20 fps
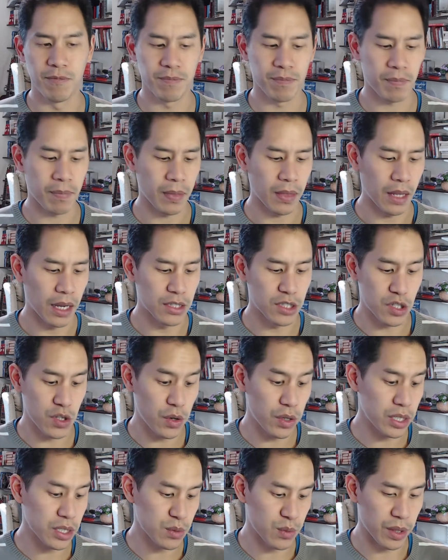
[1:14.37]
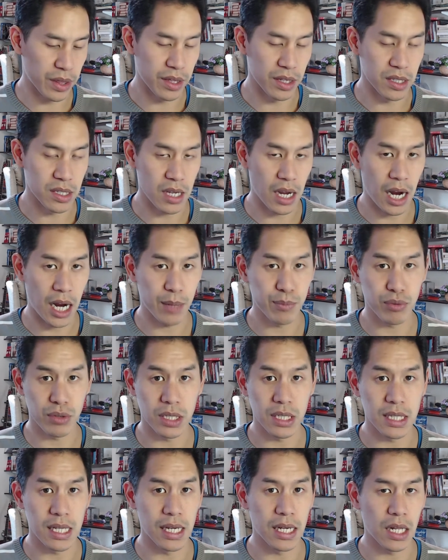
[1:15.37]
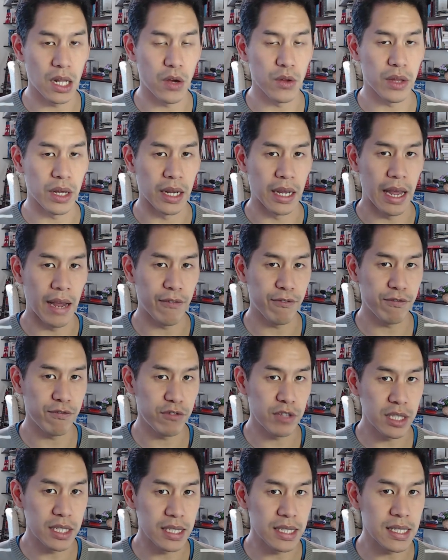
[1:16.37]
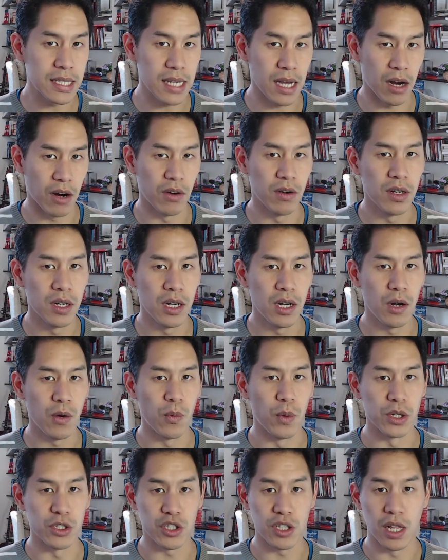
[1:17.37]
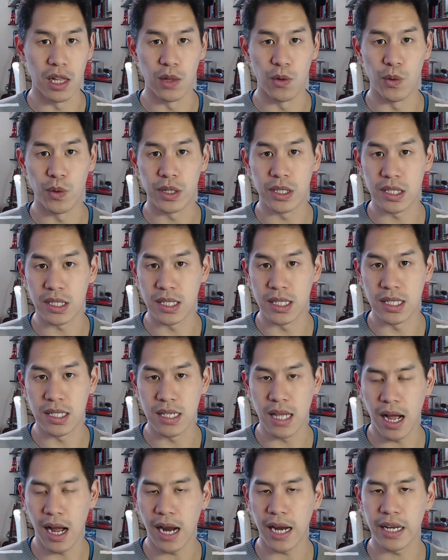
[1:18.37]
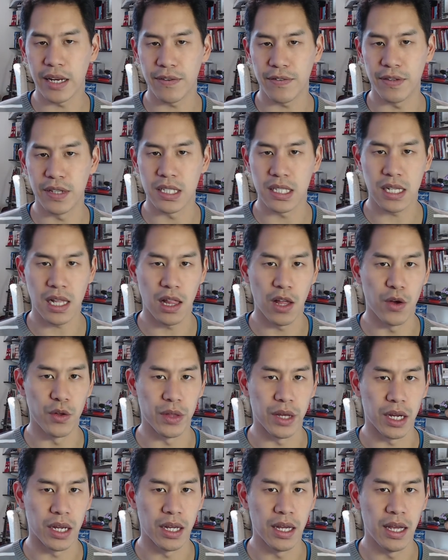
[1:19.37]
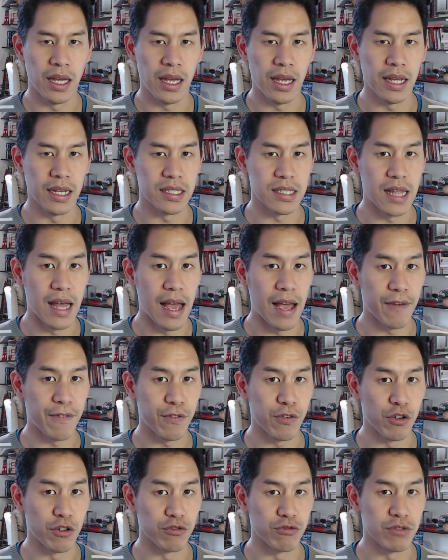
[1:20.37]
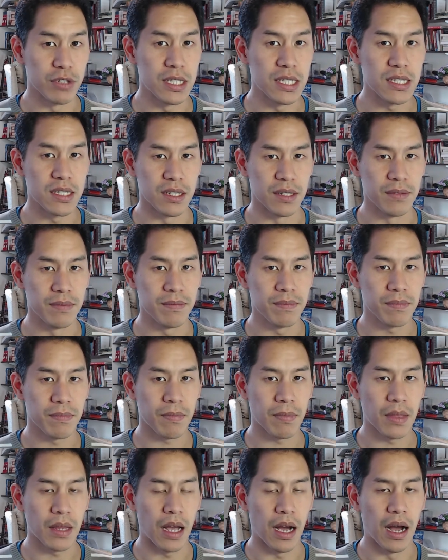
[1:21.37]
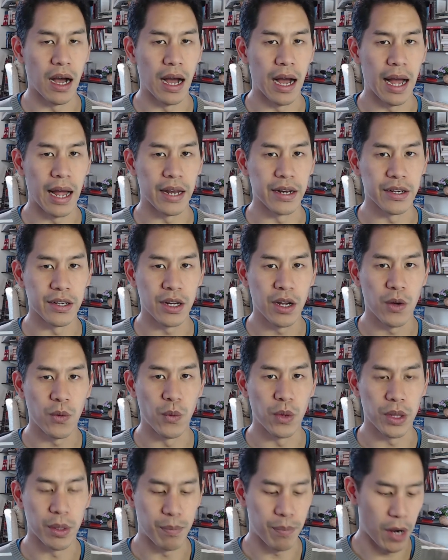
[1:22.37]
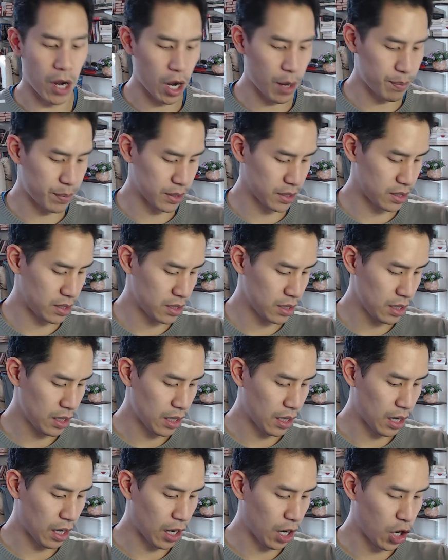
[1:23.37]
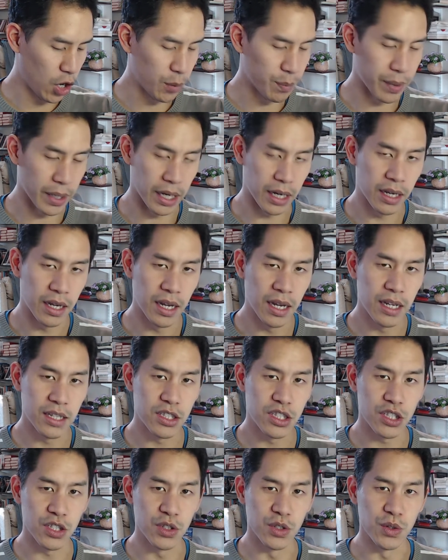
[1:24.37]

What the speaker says: And so it is with this high priestly clothing. Every detail which the Lord has designed for this clothing is there for a reason and with a purpose, hoping to